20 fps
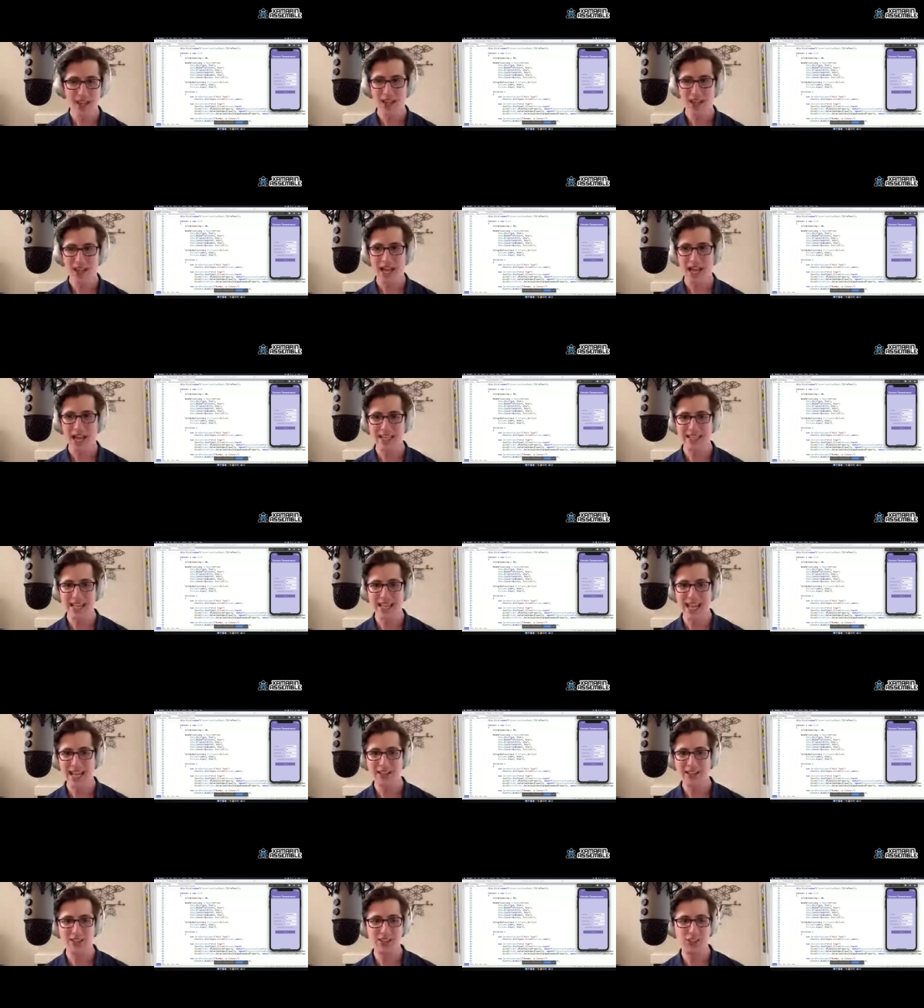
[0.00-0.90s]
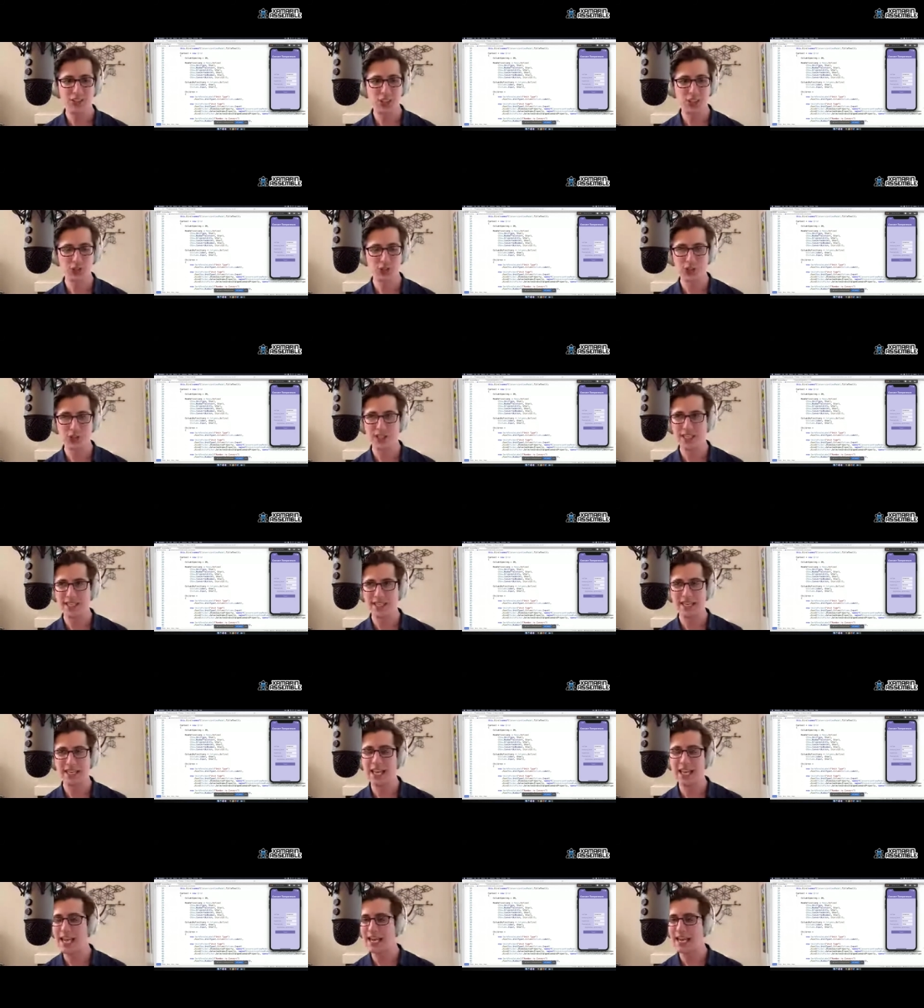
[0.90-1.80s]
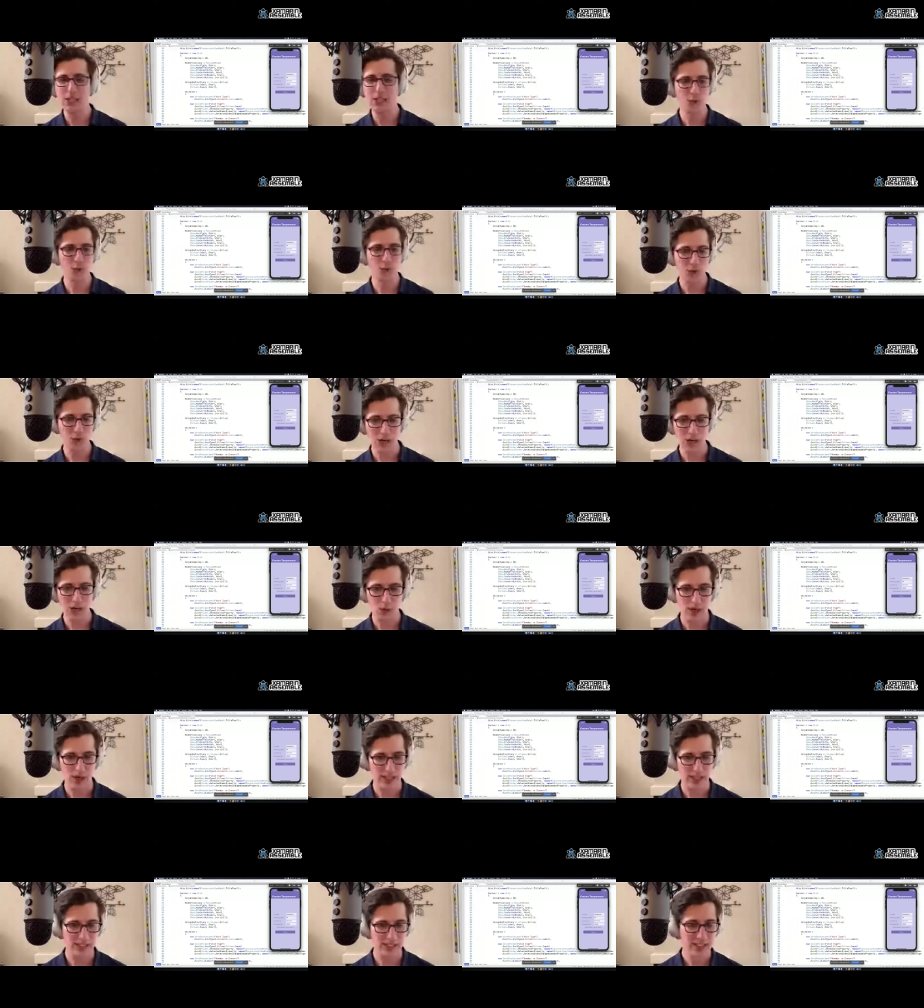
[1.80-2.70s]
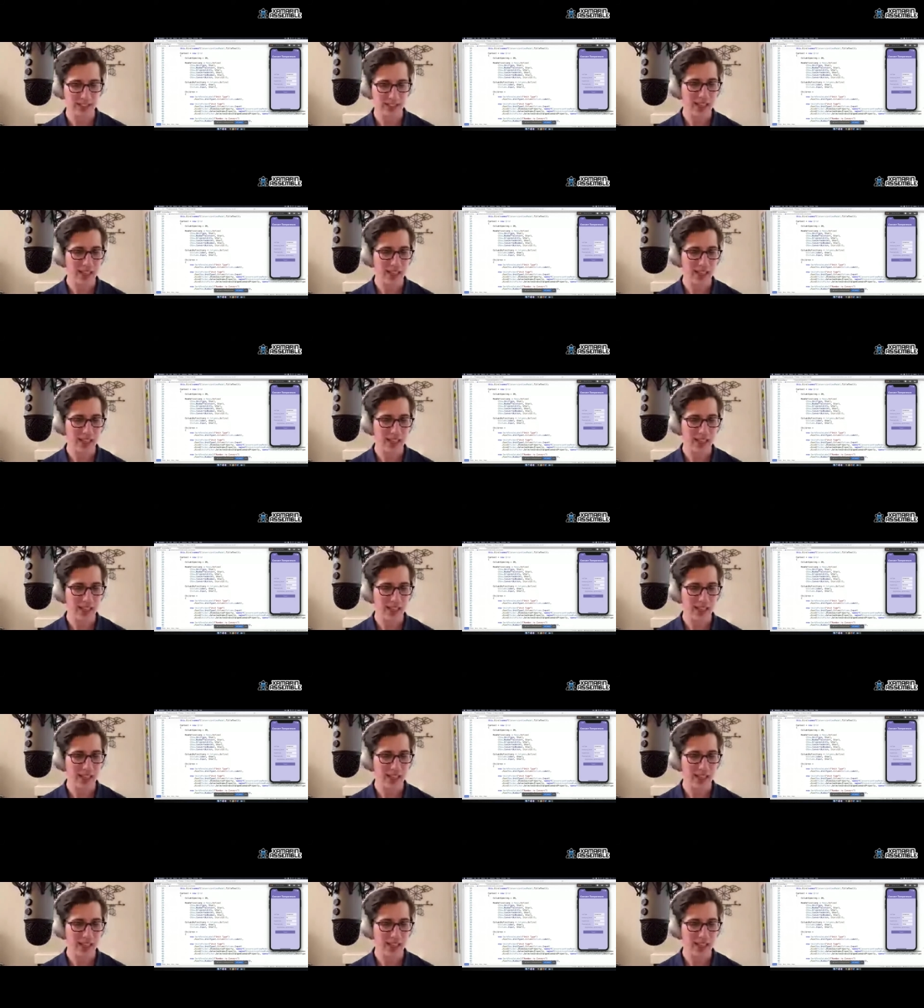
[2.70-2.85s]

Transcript: I can add the children in any order I want.